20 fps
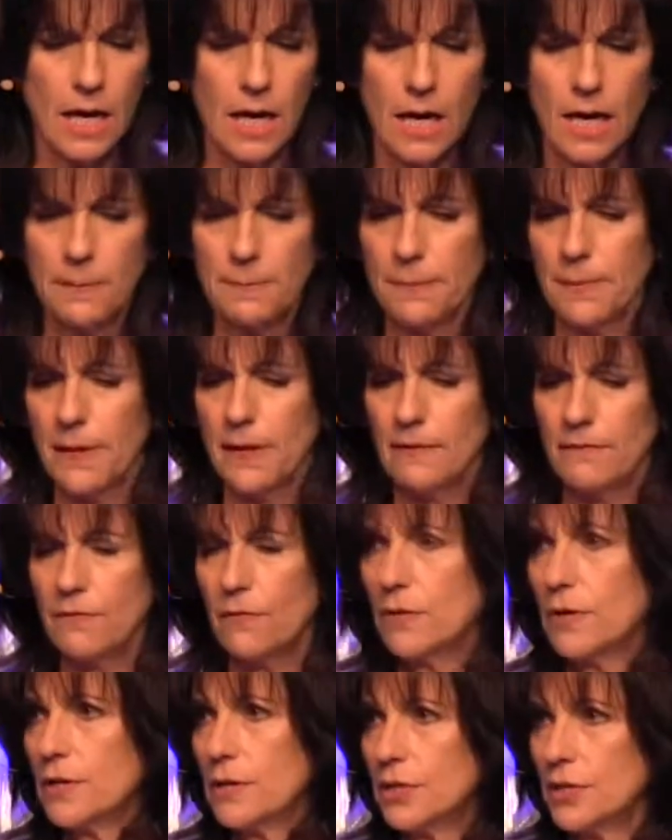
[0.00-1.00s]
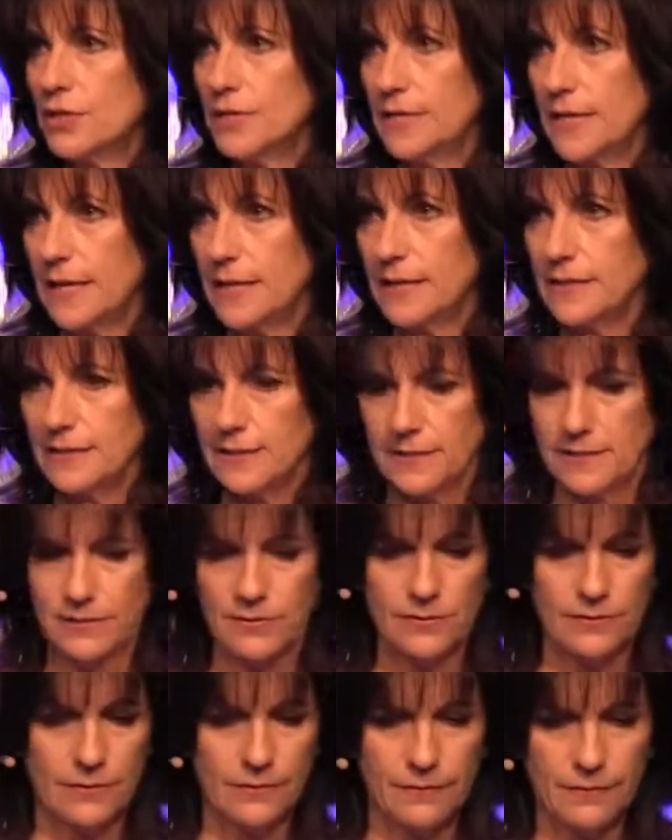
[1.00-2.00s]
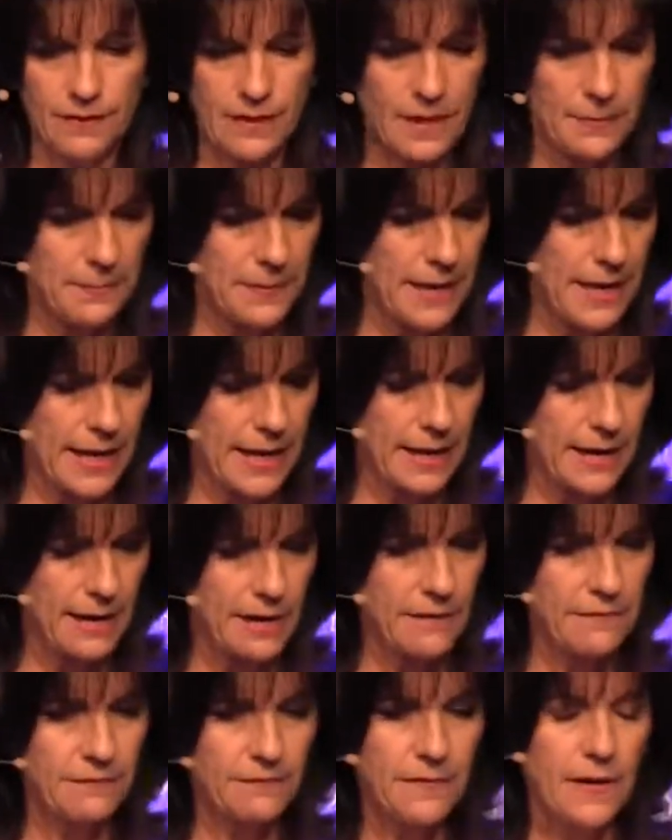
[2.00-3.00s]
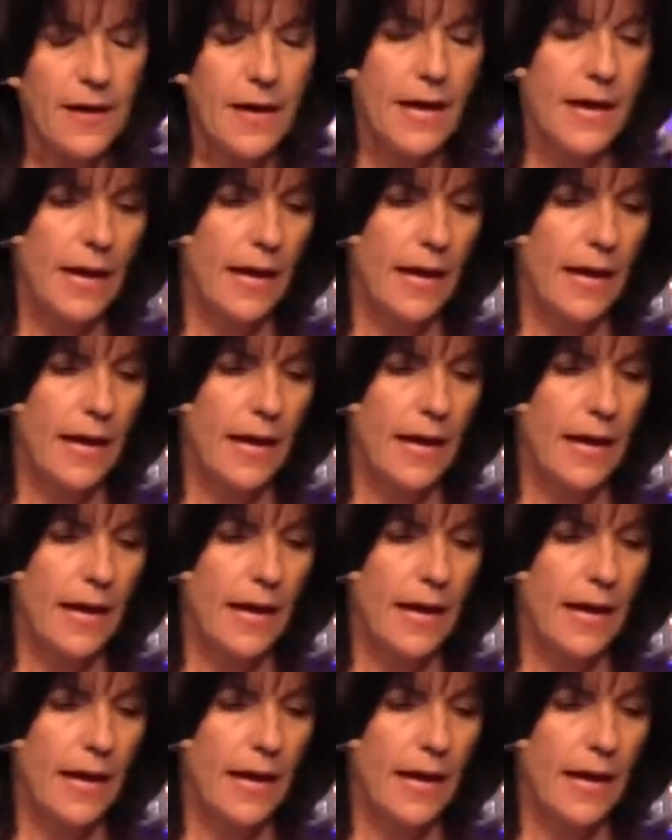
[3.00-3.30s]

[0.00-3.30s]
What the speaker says: cup of orange zest, or a cup and a half.